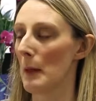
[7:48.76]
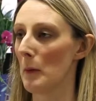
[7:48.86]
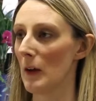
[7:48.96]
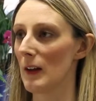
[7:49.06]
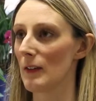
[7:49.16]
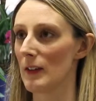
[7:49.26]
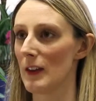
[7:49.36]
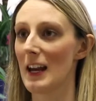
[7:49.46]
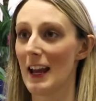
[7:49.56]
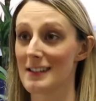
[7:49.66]
but
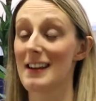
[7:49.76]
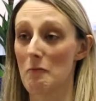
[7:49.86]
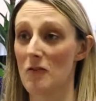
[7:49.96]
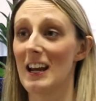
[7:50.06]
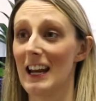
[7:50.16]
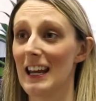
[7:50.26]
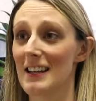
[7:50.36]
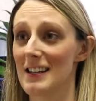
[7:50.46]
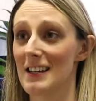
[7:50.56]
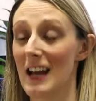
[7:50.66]
the next step really
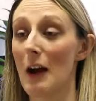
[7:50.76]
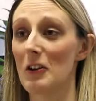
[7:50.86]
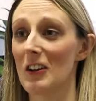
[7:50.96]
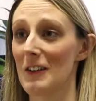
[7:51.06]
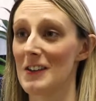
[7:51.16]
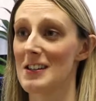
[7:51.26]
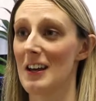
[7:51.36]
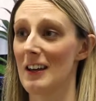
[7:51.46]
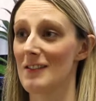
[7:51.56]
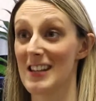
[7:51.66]
is how you're going
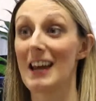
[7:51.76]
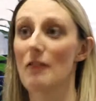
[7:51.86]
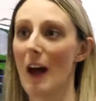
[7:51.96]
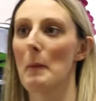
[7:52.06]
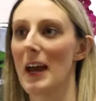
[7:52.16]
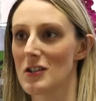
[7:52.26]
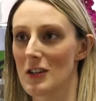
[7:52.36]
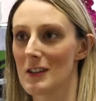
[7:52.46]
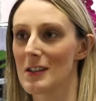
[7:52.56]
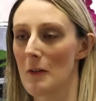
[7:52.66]
to save that
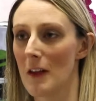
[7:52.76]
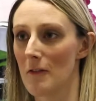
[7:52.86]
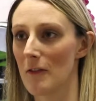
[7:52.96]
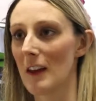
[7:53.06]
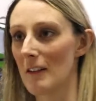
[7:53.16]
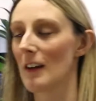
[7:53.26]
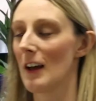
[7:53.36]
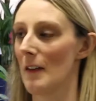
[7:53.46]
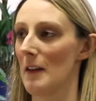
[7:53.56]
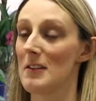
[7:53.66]
patient. So they're
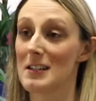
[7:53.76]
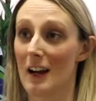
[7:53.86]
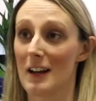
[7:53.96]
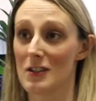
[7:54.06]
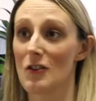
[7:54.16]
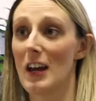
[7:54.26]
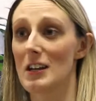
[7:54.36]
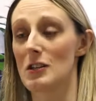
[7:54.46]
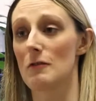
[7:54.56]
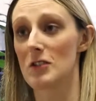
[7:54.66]
in dire
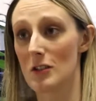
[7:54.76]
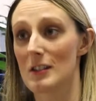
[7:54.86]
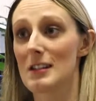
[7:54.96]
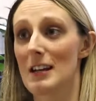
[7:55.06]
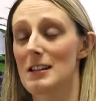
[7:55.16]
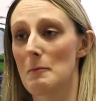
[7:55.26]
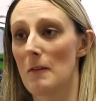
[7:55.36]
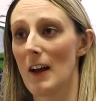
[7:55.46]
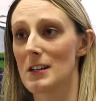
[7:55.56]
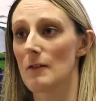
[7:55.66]
straits, you've resuscitated them
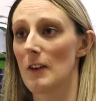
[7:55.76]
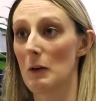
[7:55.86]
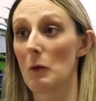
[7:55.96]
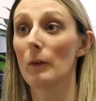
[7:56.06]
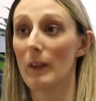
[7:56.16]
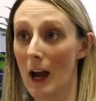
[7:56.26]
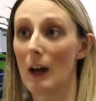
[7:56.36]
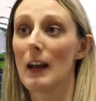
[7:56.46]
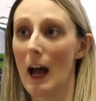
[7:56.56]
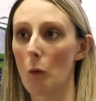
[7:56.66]
effectively. Well,
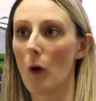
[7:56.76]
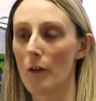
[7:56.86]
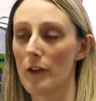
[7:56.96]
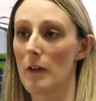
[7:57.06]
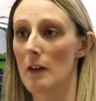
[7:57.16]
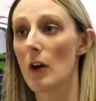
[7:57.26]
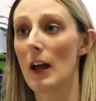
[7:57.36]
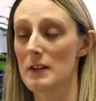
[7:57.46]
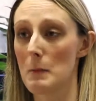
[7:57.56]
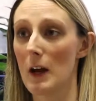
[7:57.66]
now what? So they're on
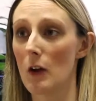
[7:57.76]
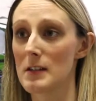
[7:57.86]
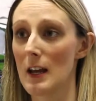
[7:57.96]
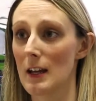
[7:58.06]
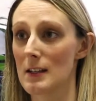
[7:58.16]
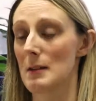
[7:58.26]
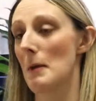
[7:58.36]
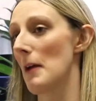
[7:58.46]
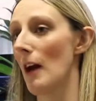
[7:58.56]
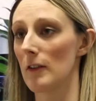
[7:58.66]
antibiotics, they
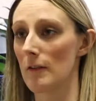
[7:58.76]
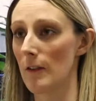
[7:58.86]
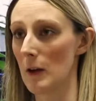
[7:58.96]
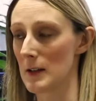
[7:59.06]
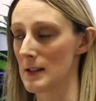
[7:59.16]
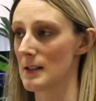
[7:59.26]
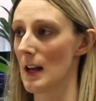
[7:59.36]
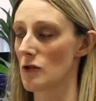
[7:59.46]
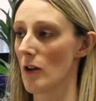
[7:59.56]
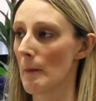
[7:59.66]
may be having fluids,
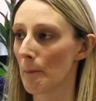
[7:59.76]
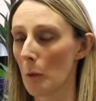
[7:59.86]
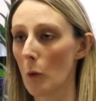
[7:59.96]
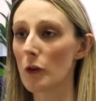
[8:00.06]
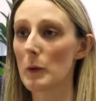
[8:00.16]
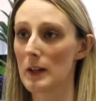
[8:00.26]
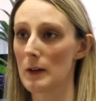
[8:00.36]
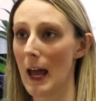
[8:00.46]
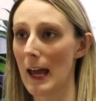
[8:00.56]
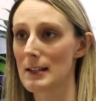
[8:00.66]
etc. What do we do
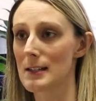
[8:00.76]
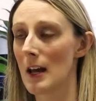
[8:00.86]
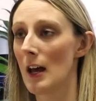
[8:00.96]
next?